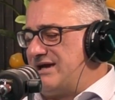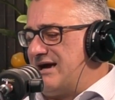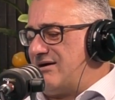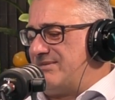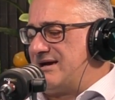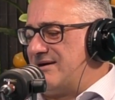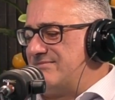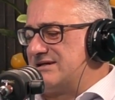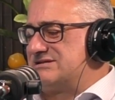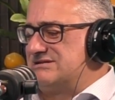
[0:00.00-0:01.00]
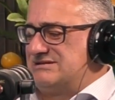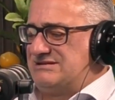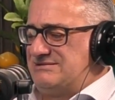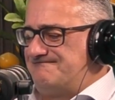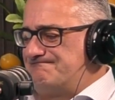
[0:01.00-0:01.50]
yeah, I mean, going back to
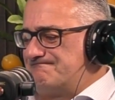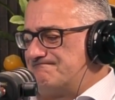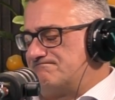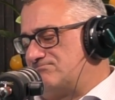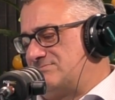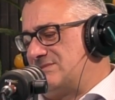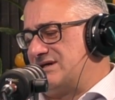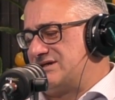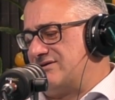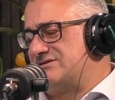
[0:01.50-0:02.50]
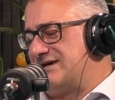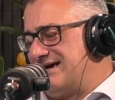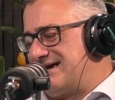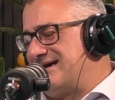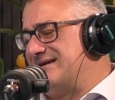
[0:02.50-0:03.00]
the terror attack